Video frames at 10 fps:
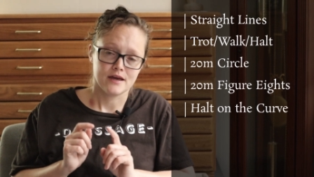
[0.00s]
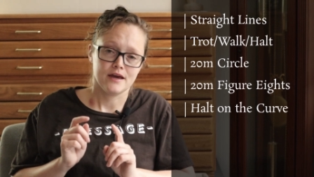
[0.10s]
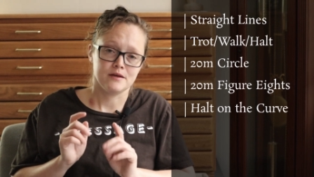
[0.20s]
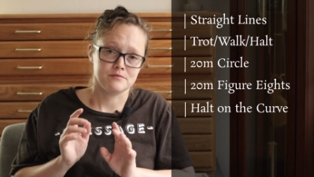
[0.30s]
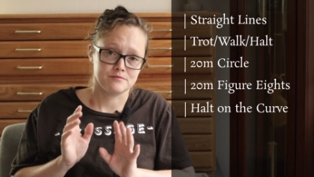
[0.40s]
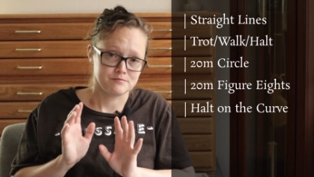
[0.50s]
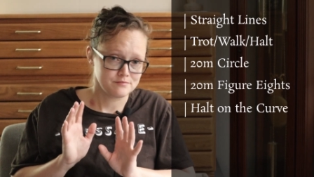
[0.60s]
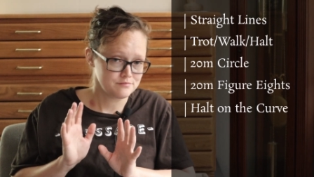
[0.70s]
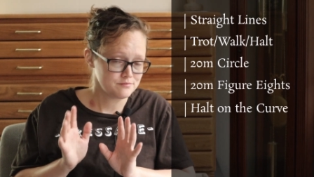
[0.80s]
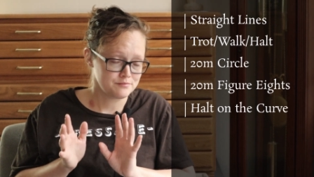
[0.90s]
and
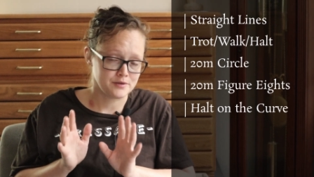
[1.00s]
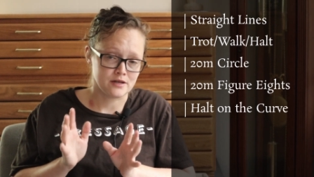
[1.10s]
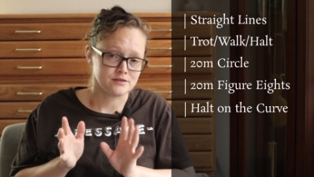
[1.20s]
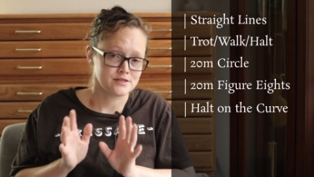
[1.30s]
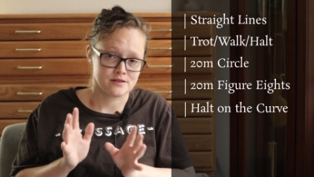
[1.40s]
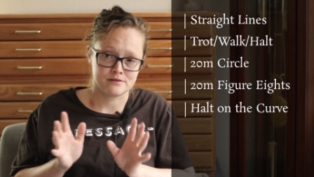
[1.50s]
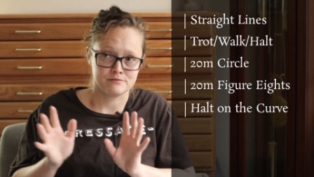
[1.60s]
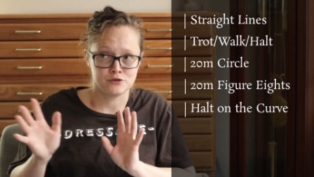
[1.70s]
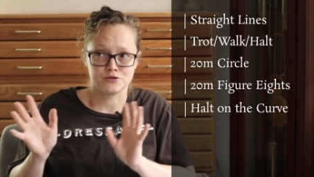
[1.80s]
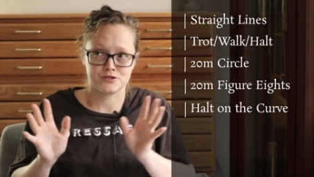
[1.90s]
balance
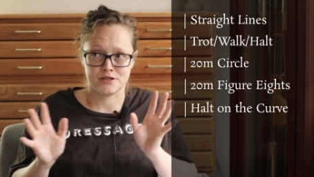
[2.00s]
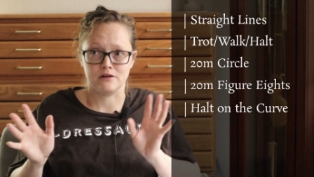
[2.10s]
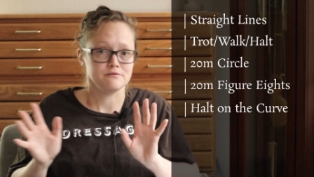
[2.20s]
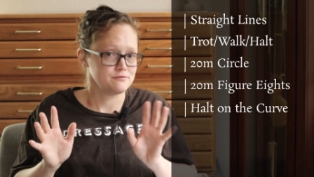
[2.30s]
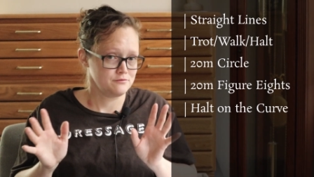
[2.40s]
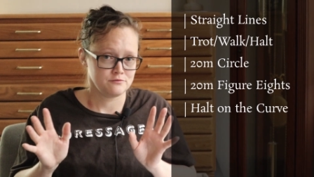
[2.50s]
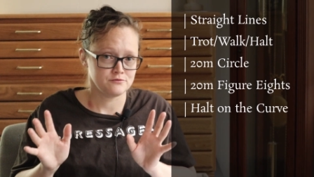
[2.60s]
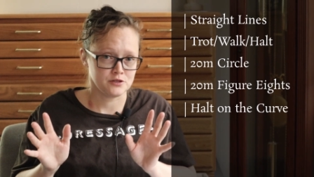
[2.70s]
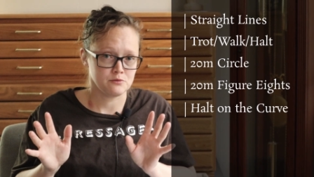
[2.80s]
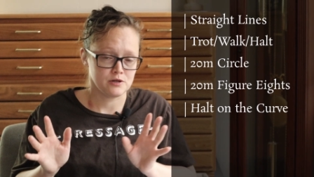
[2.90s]
yourself
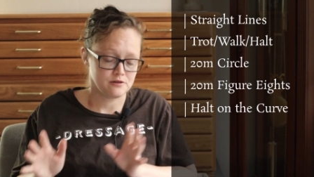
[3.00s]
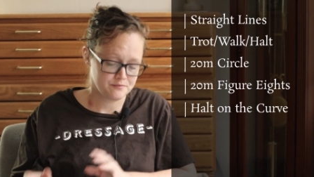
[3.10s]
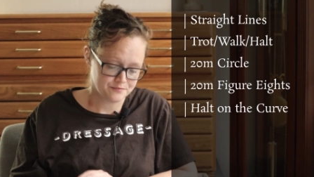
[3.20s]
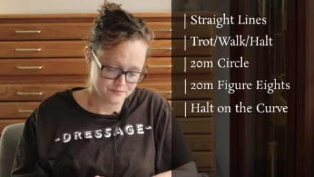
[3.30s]
really well.